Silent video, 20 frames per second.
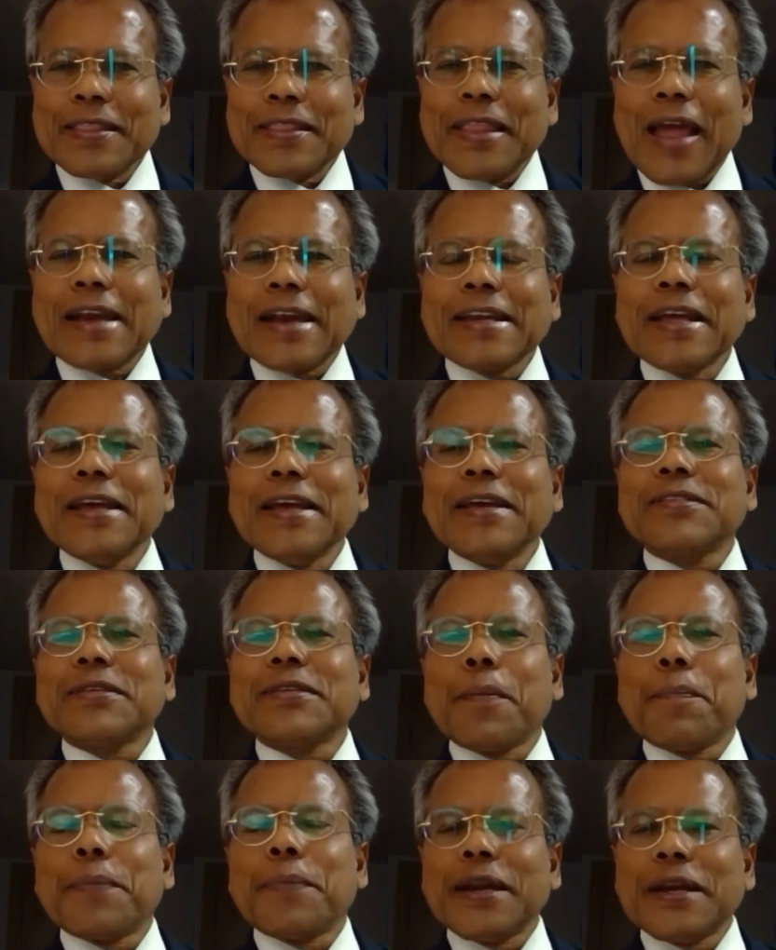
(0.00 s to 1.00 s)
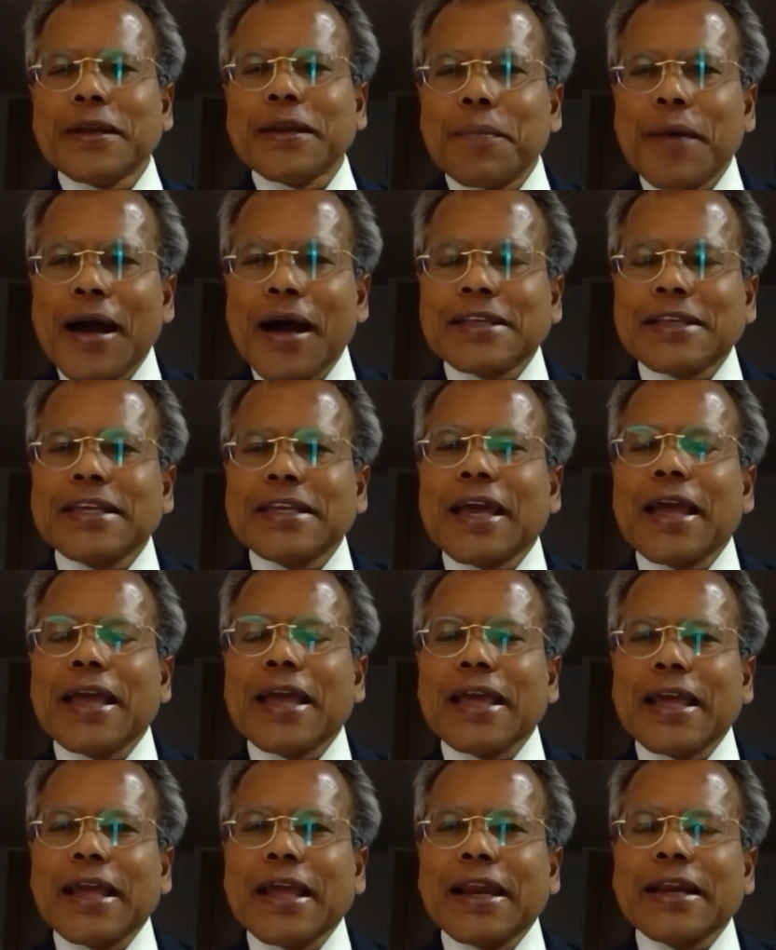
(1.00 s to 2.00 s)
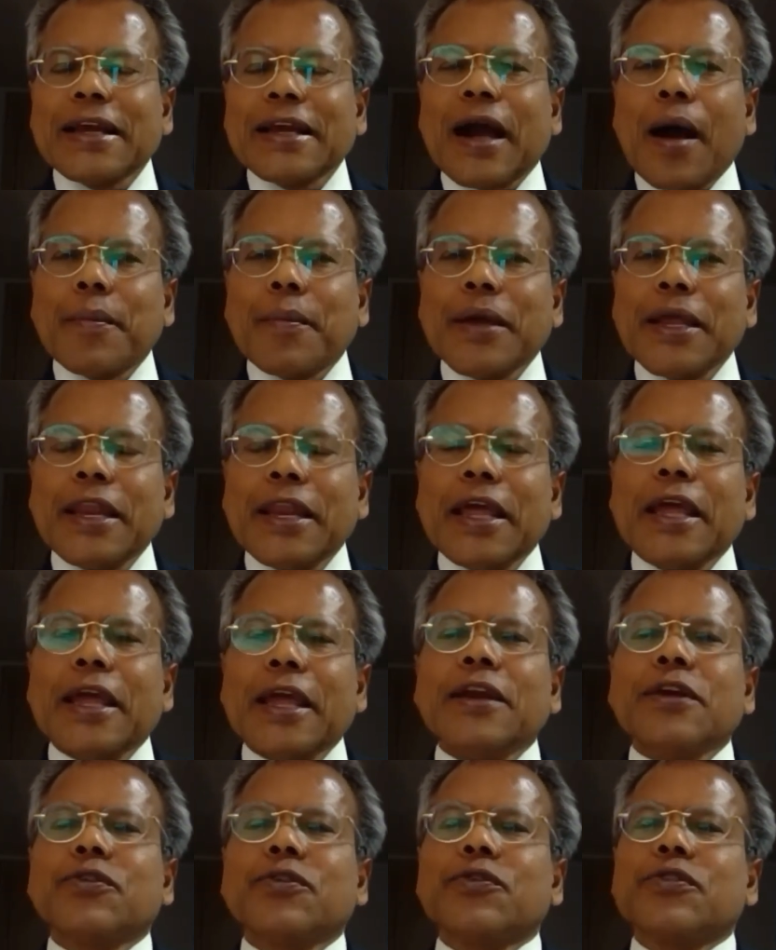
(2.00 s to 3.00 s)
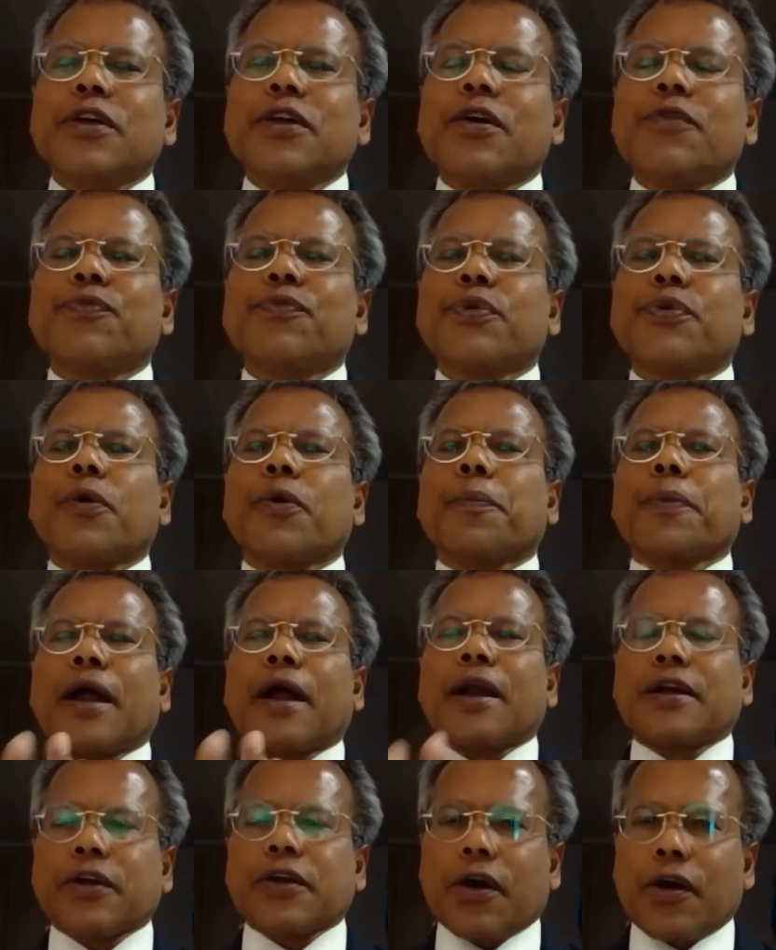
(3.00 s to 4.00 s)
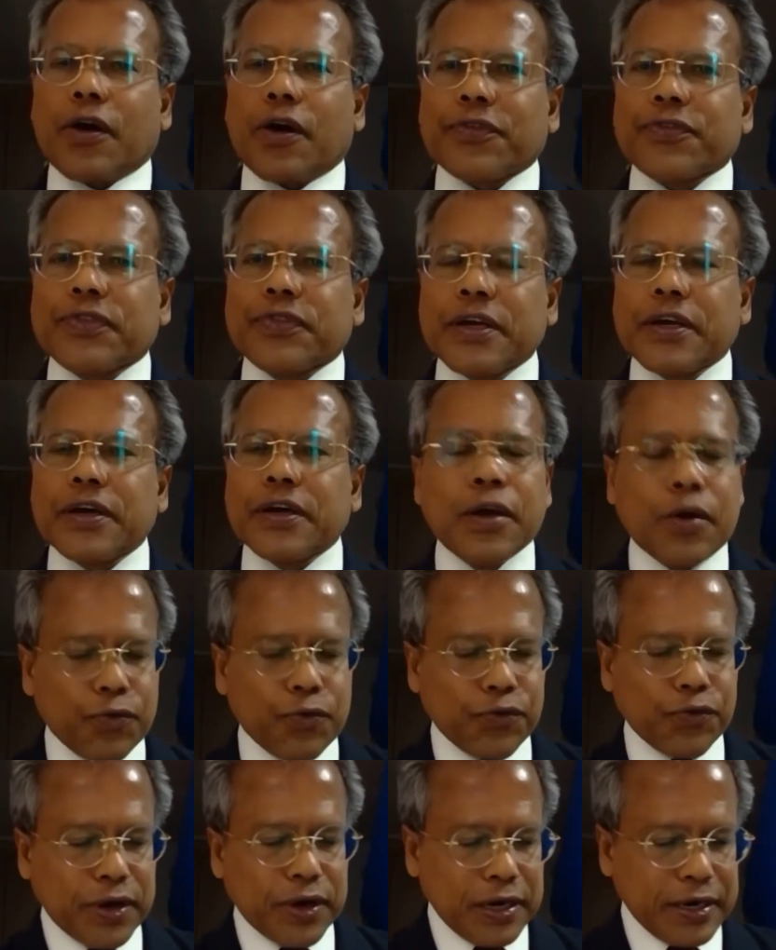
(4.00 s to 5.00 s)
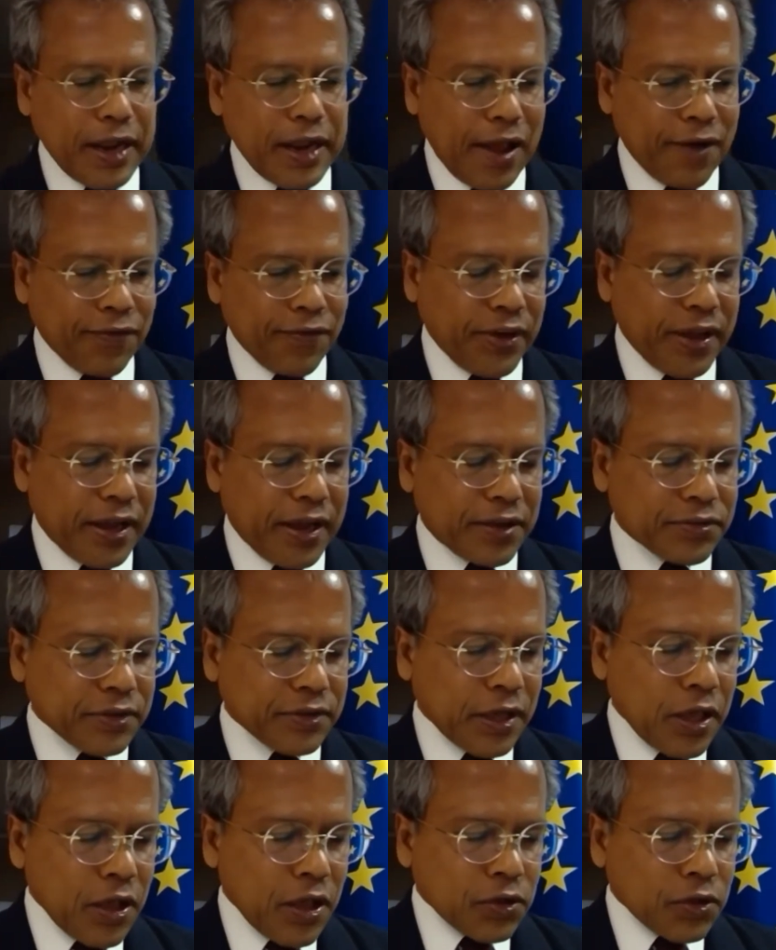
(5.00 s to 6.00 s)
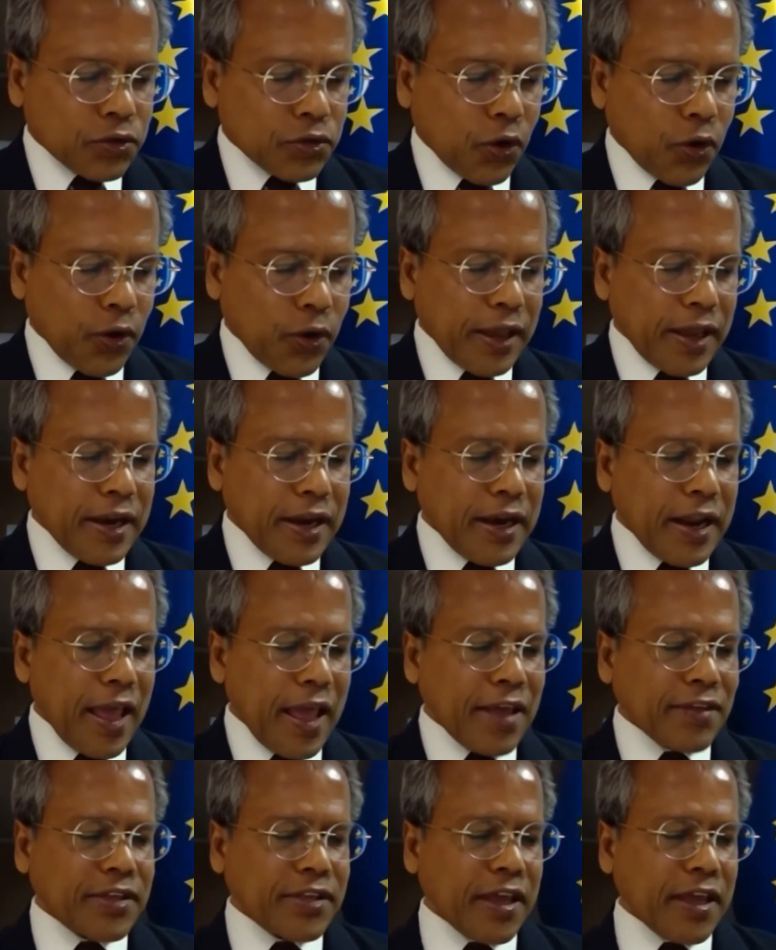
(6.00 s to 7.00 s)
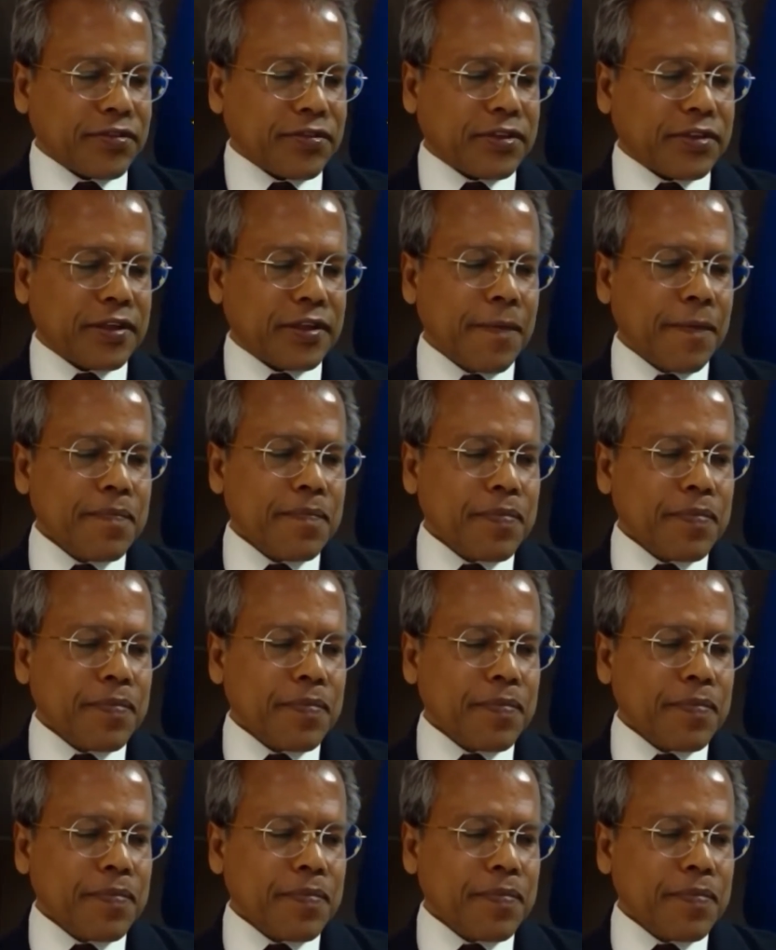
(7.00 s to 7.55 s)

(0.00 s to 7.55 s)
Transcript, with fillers: that is uh, pretty much uh, in coming into the forefront of the world affairs. So in essence,